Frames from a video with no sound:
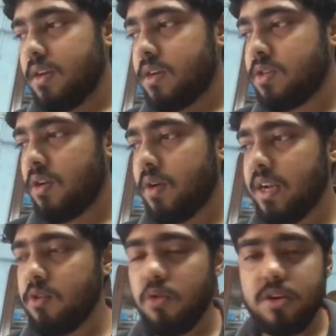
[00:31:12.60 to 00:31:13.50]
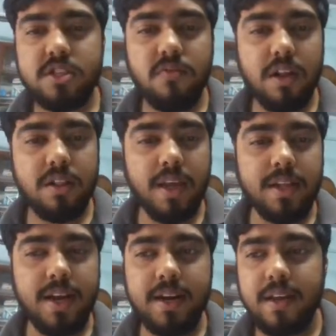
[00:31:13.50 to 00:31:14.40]
so you can notice one thing,
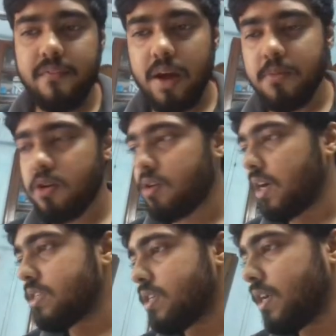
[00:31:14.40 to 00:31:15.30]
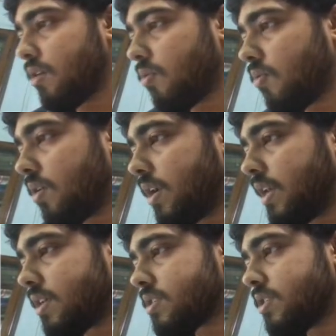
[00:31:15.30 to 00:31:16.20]
that if I'm going to consider only
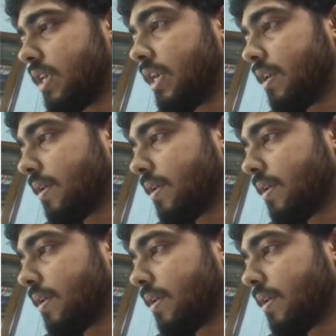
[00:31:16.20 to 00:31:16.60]
this D,